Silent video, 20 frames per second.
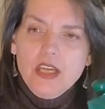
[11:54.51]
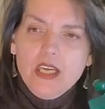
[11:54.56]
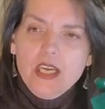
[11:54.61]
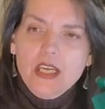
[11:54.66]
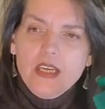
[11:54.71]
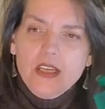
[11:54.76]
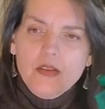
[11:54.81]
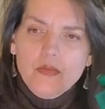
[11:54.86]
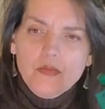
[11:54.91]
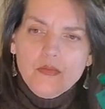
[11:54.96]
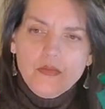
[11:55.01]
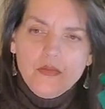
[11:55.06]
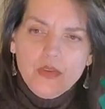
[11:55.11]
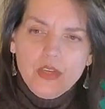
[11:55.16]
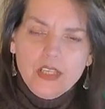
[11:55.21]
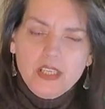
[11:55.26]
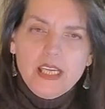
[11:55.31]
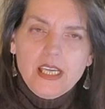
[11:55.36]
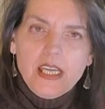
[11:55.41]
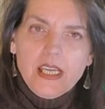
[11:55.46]
It
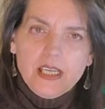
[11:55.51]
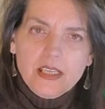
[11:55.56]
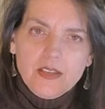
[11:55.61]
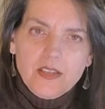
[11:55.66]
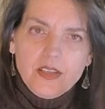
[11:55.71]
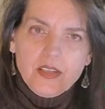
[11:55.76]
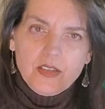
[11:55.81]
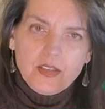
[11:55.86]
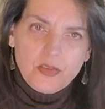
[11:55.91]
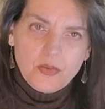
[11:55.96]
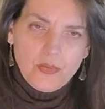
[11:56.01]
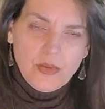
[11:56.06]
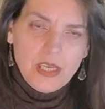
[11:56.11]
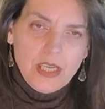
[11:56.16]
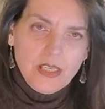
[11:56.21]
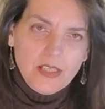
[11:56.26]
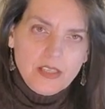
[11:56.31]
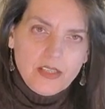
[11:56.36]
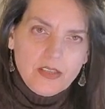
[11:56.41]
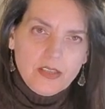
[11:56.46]
really is a
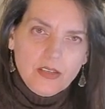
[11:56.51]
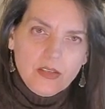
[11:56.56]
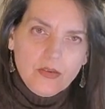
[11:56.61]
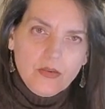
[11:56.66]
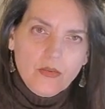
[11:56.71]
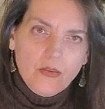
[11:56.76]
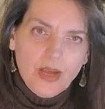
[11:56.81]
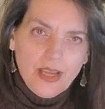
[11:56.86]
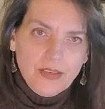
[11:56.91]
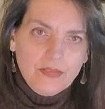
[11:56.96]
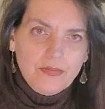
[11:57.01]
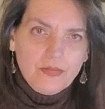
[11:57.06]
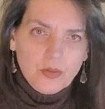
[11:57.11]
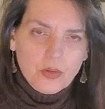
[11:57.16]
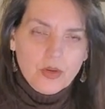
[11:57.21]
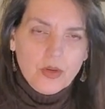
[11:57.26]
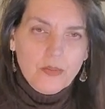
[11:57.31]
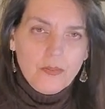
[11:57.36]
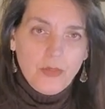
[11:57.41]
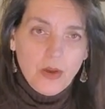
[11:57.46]
sweet white
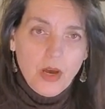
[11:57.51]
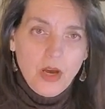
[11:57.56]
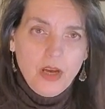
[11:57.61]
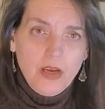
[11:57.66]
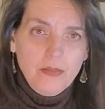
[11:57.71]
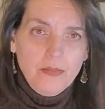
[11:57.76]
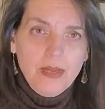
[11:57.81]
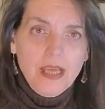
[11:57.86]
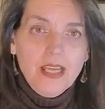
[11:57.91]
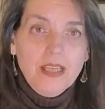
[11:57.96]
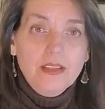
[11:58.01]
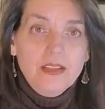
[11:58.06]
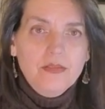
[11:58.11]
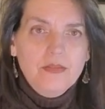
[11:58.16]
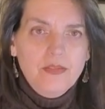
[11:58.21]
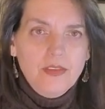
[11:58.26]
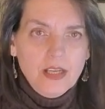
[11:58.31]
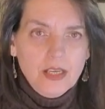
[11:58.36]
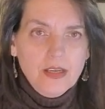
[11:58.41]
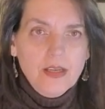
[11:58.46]
floral balm at the
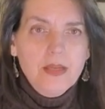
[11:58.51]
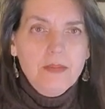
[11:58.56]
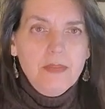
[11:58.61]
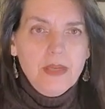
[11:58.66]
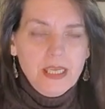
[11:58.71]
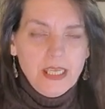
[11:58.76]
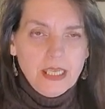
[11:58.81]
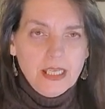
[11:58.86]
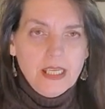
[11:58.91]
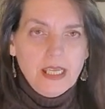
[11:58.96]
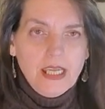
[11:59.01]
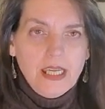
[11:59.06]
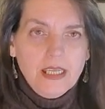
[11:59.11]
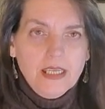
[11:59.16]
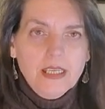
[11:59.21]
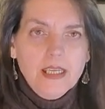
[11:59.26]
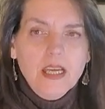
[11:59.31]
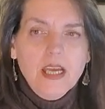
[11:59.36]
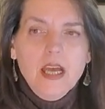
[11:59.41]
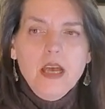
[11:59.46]
very beginning.
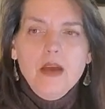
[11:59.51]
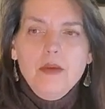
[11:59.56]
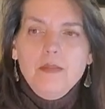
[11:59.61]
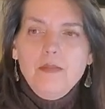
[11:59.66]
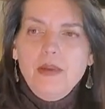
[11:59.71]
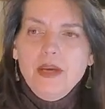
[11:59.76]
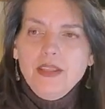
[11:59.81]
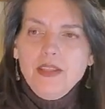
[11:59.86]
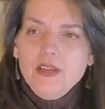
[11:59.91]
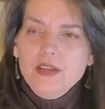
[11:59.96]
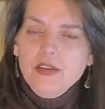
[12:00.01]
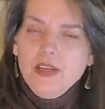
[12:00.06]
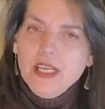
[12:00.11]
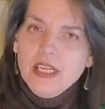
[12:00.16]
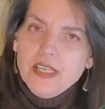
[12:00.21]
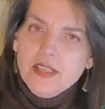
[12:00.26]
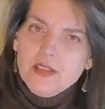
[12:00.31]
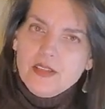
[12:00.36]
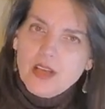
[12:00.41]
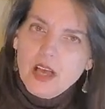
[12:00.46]
But there
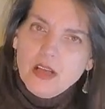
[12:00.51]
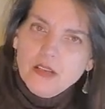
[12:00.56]
is